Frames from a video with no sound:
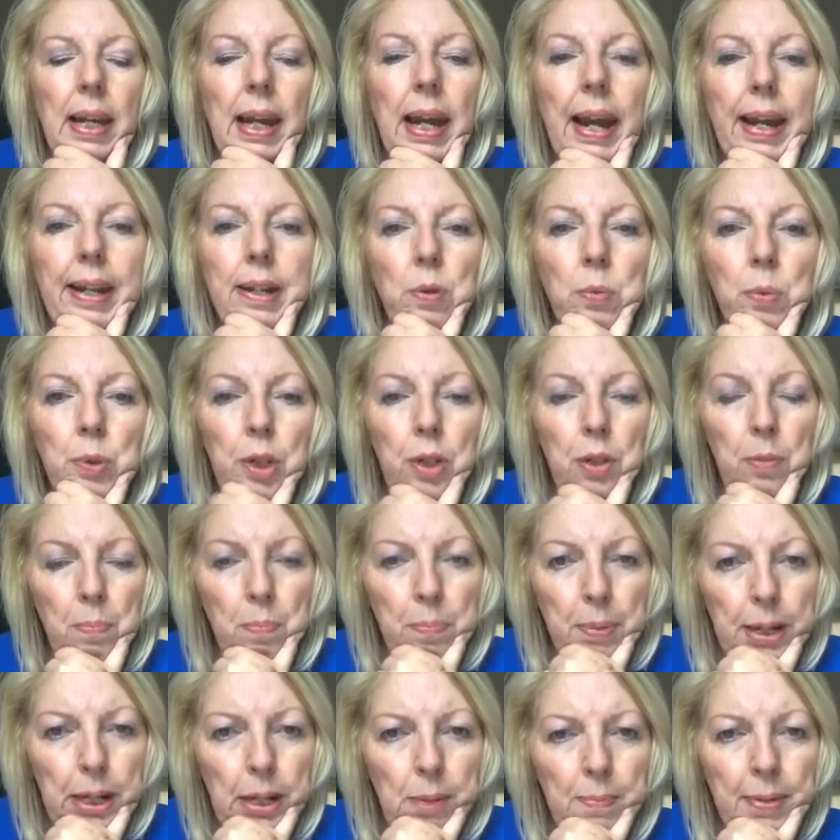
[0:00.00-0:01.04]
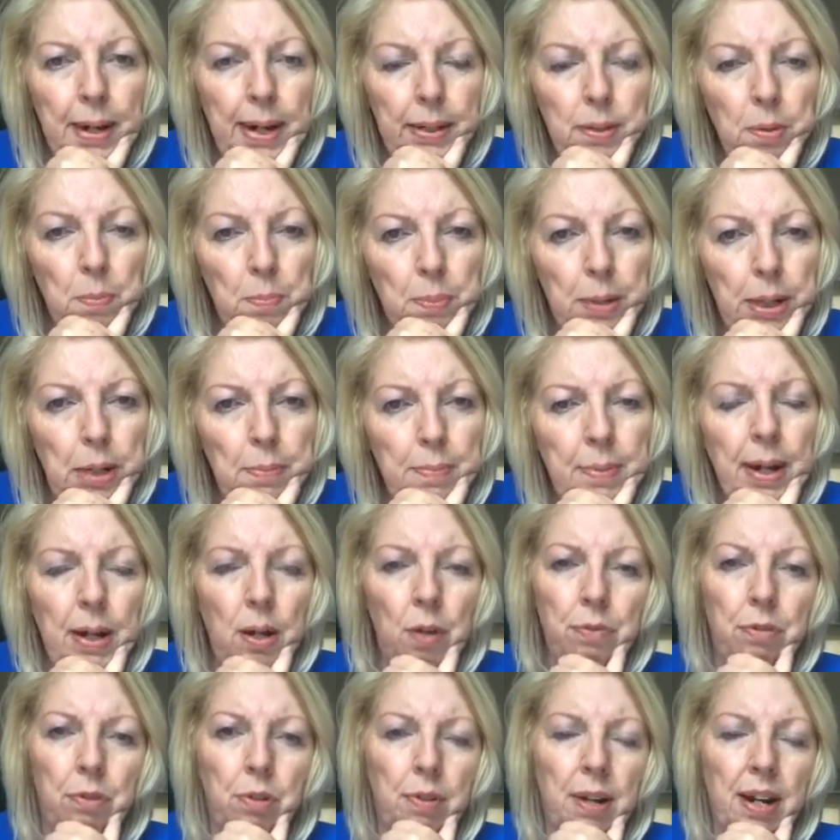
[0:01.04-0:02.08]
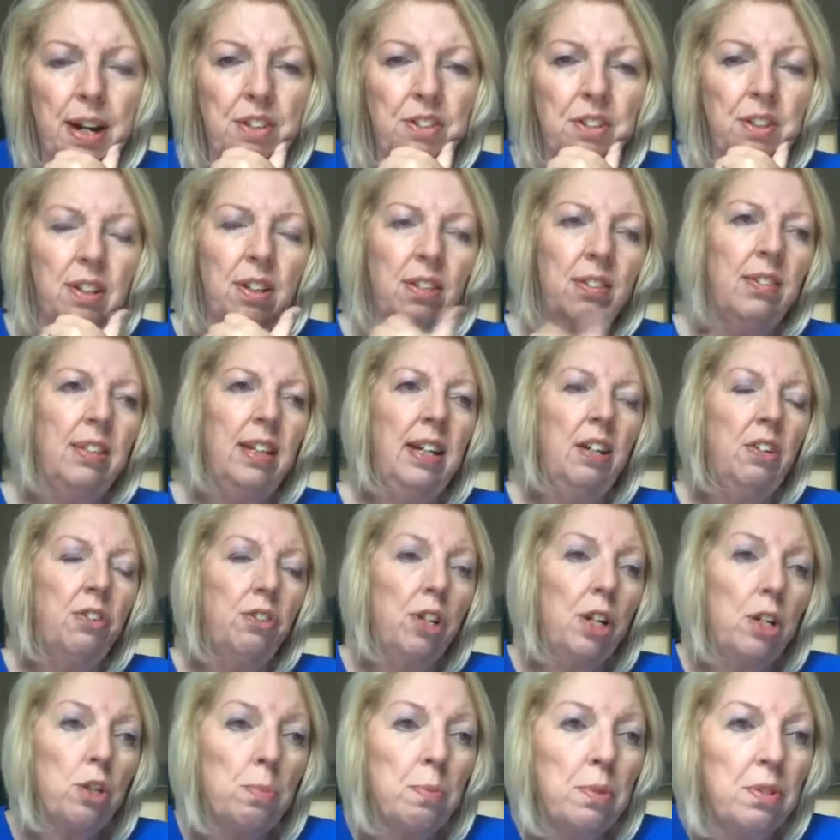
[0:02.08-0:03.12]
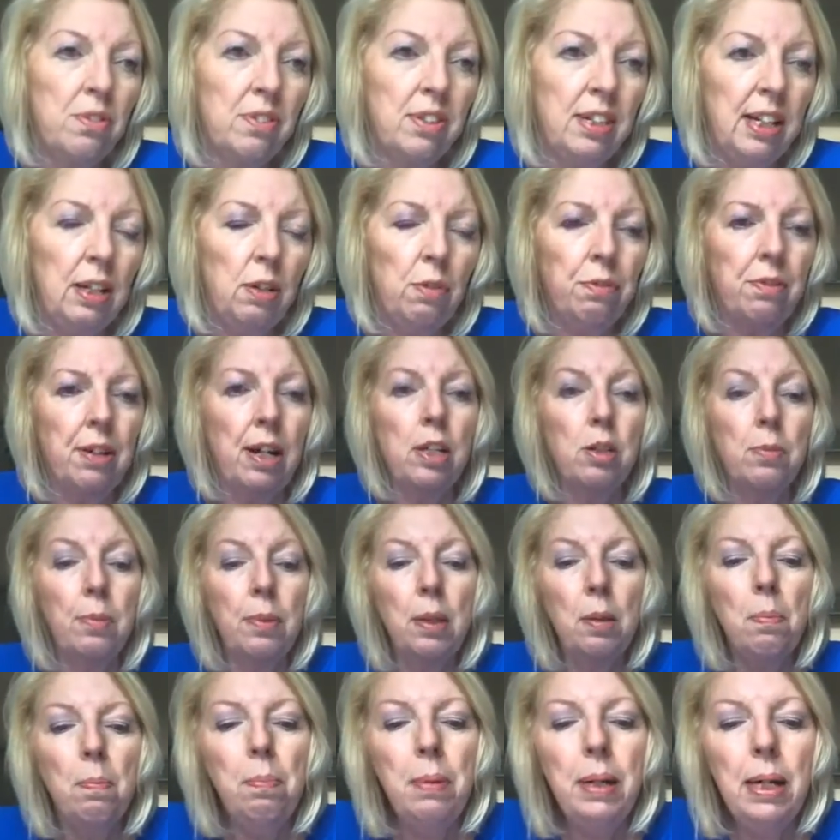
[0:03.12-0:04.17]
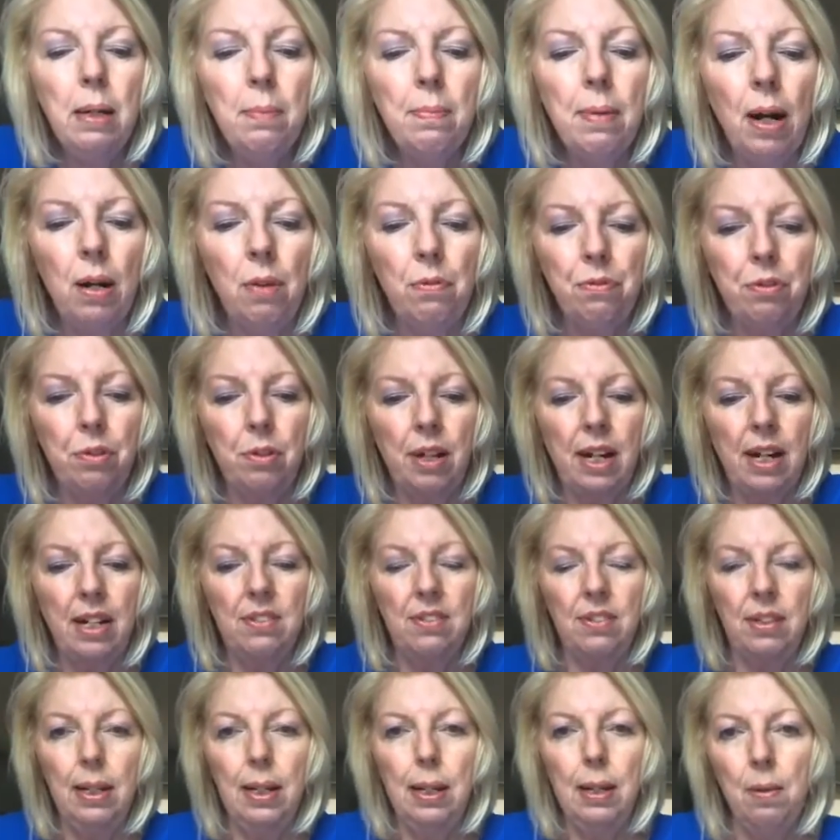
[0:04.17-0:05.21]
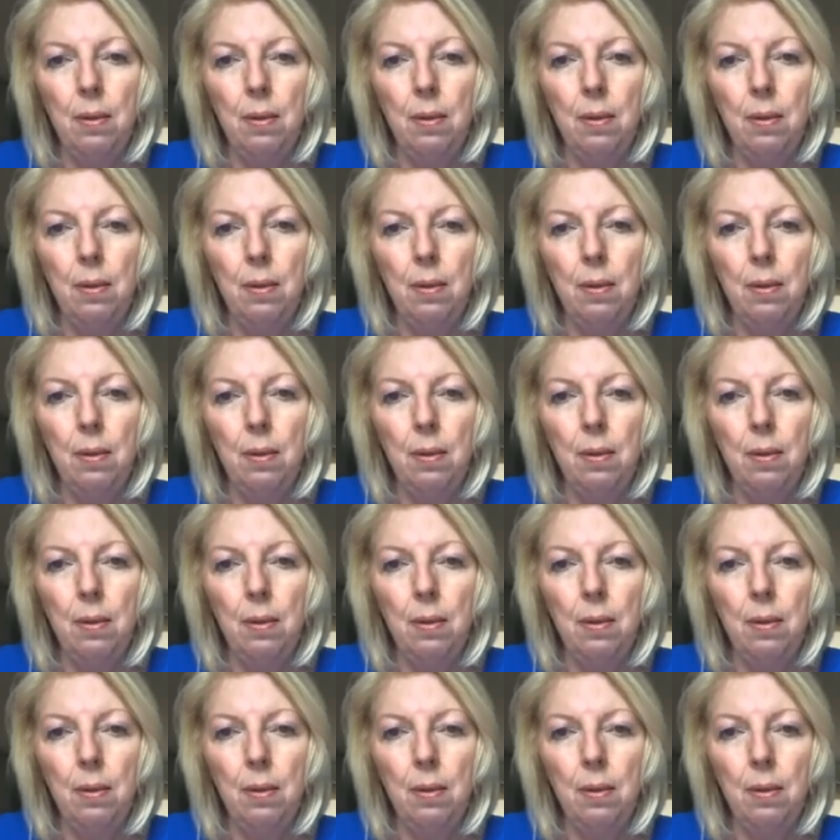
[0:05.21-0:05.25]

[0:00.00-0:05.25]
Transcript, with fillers: and the word bema, the bema of Christ, it doesn't say the judgment seat of Christ, but the bema of Christ.